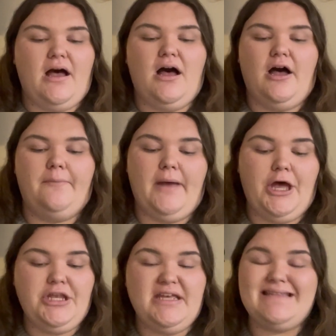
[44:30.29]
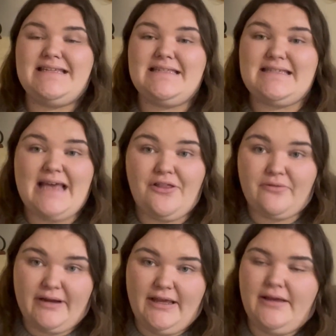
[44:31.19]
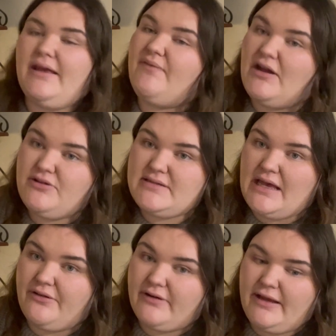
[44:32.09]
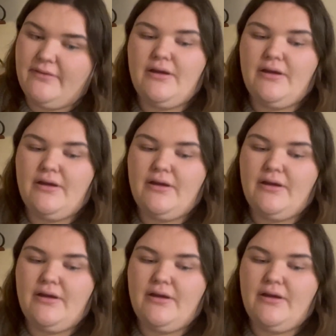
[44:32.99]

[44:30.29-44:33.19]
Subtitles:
onions and celery, if I do celery,